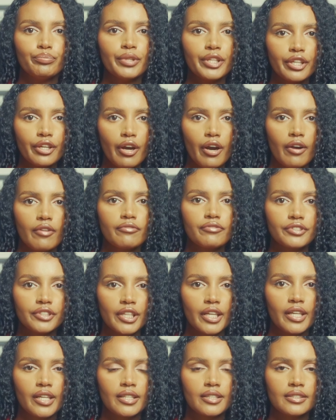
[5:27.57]
be
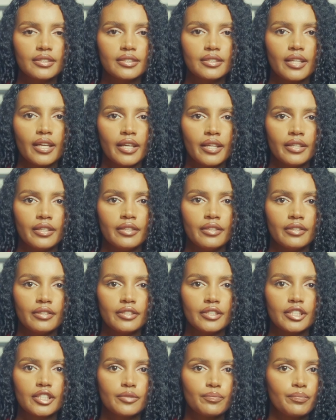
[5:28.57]
confident
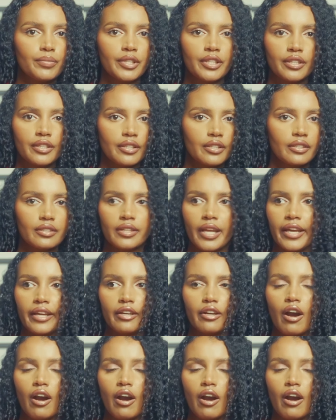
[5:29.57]
and speak like